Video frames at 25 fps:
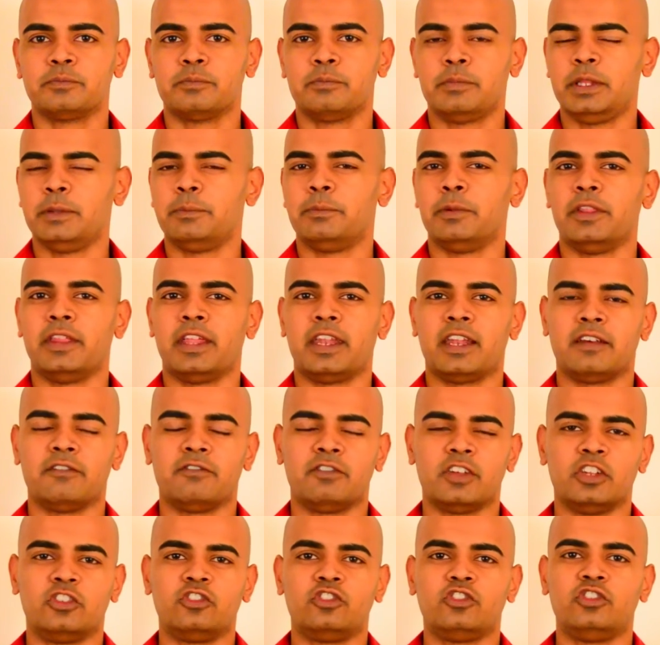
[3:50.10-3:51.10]
people that
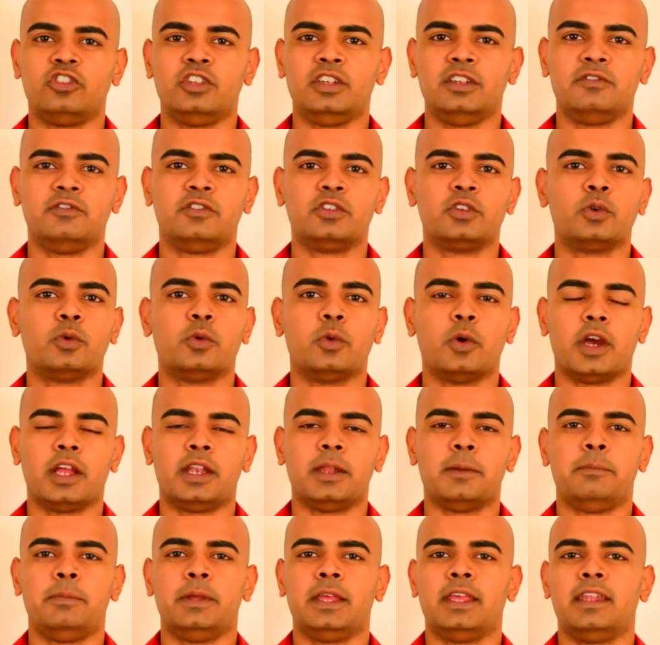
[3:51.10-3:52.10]
have achieved
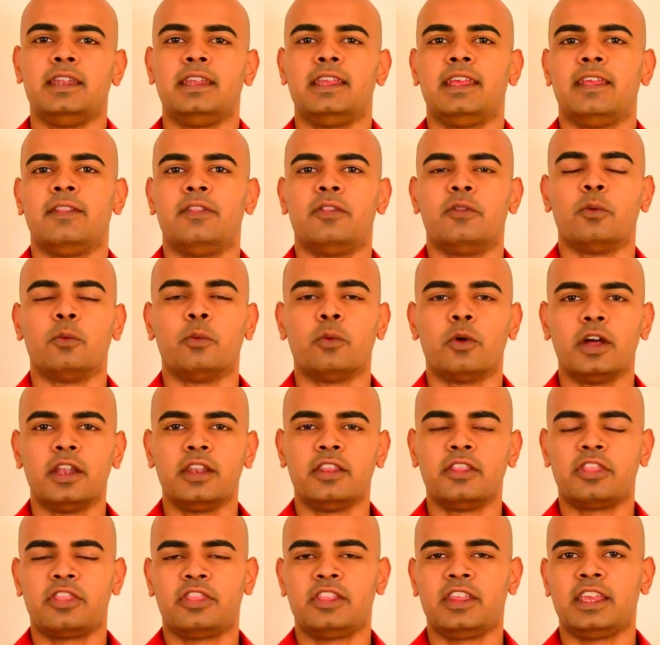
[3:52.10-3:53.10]
quite a bit, and the
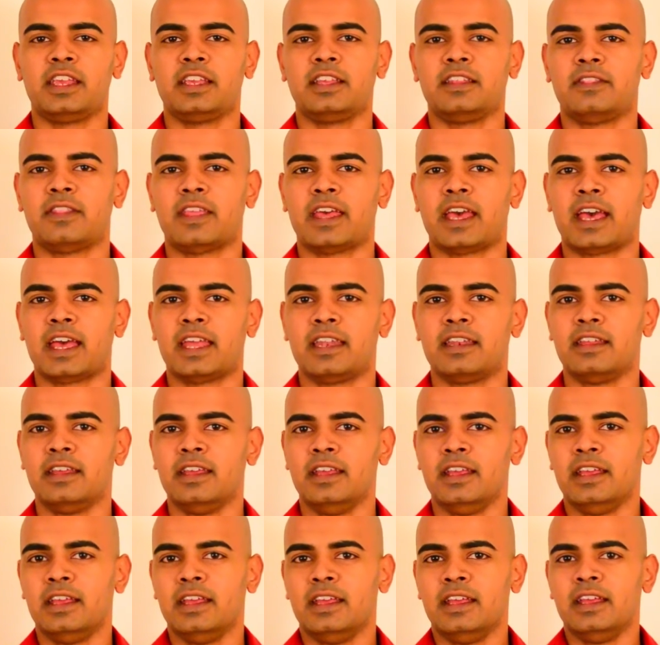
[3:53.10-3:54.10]
one thing that
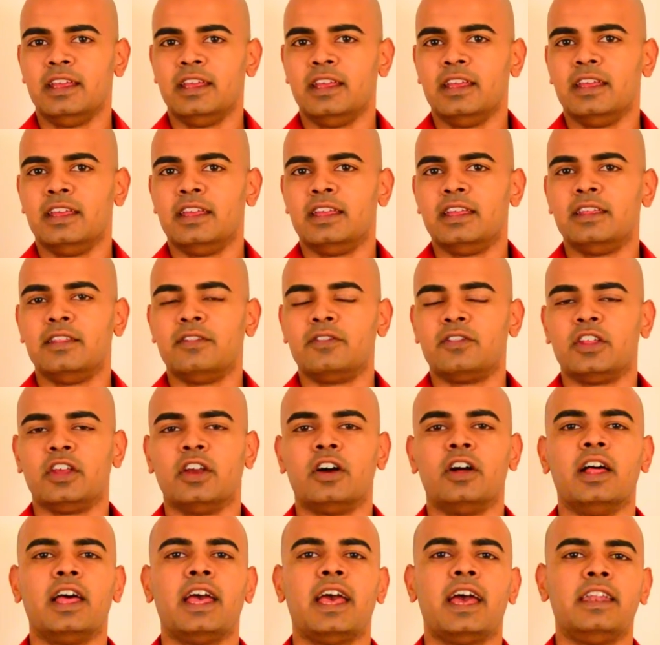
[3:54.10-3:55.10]
they
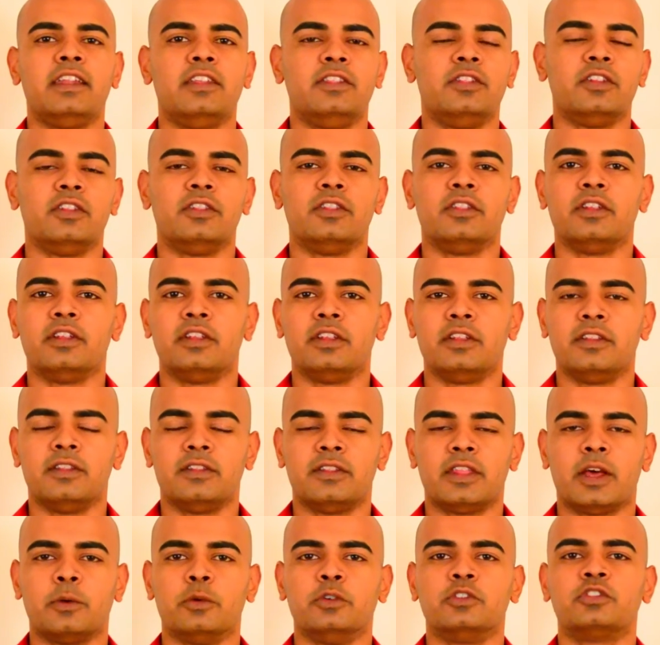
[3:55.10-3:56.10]
all had
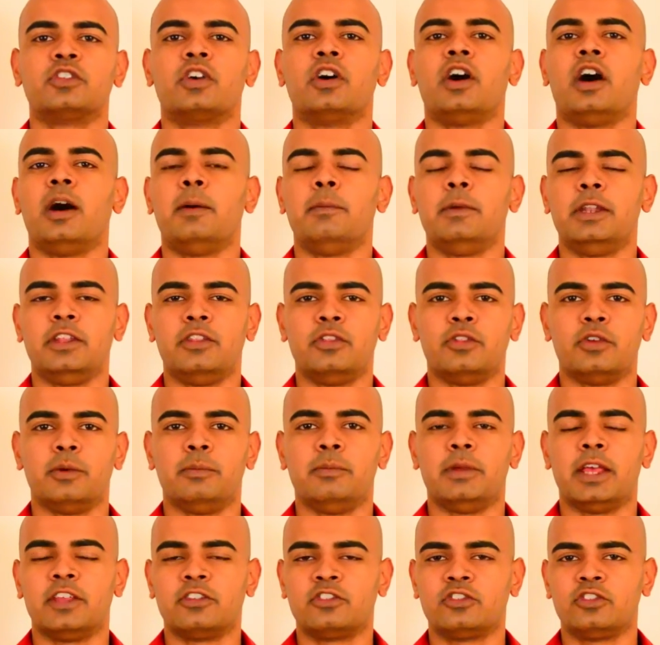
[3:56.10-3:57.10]
that was common in their
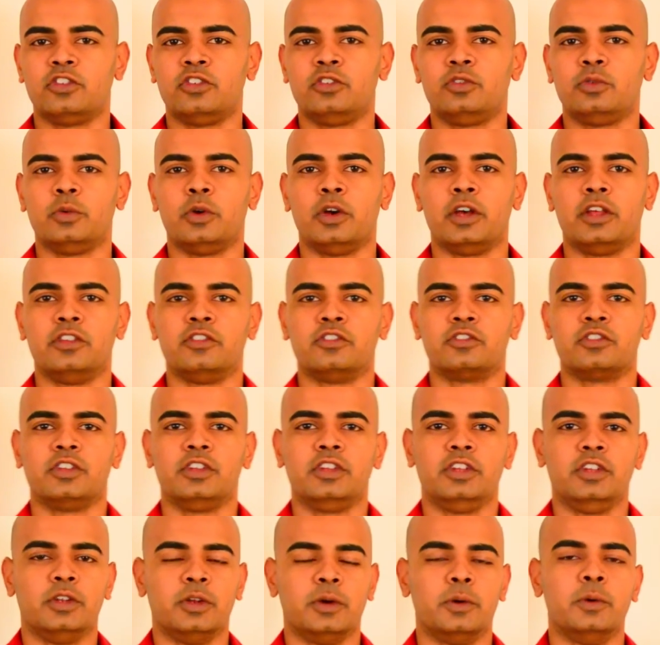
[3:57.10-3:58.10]
message was,
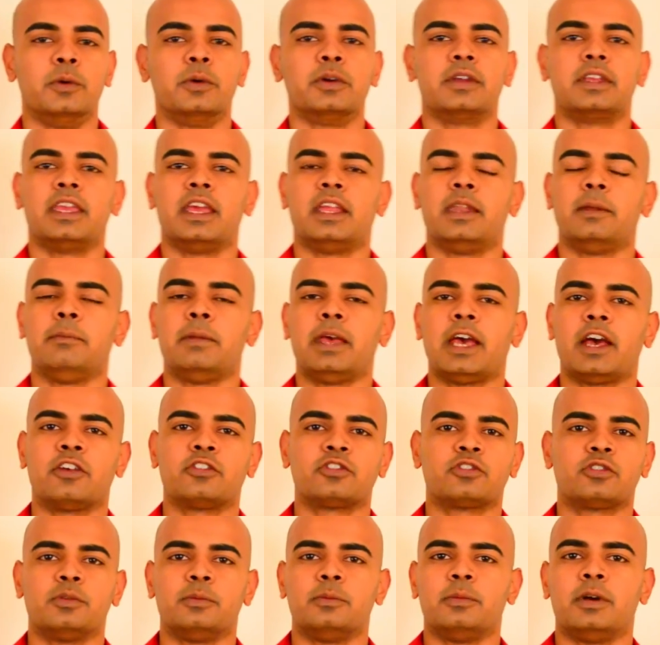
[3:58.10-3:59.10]
you know, get a
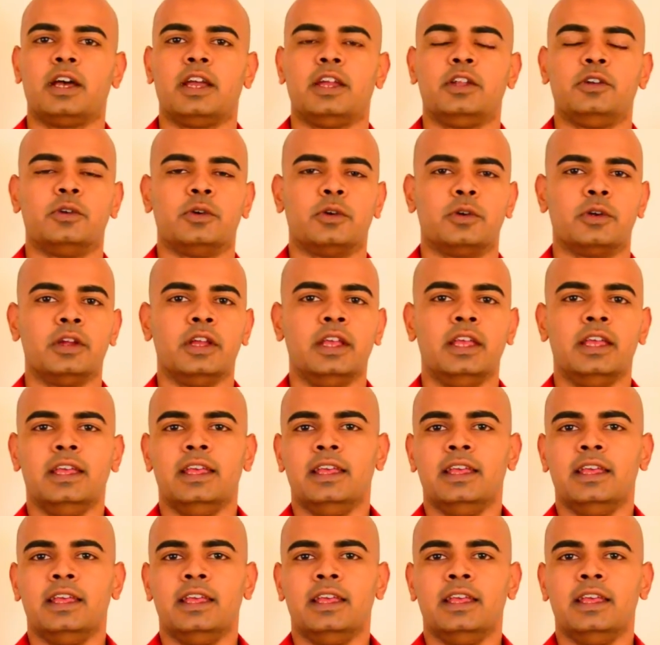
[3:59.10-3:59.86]
mastermind, or